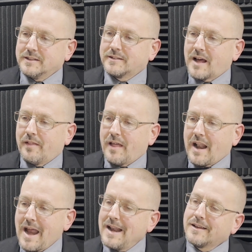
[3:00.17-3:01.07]
said that
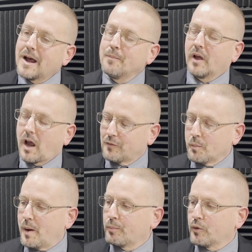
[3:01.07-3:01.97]
anytime the
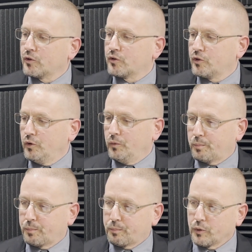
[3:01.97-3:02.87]
government
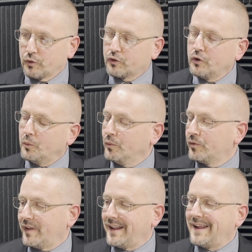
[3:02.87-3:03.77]

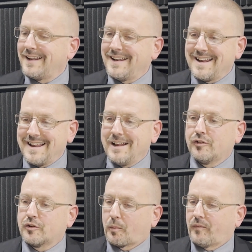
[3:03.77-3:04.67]
presumes that it
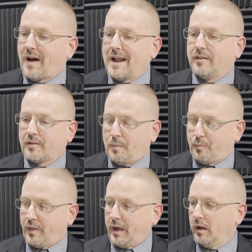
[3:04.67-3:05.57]
needs to provide
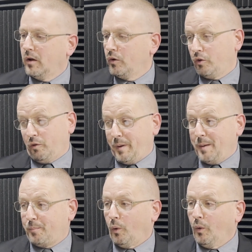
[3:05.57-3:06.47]
something to the
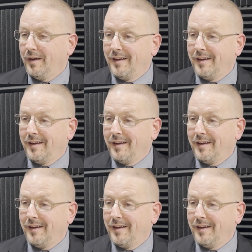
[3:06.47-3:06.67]
people,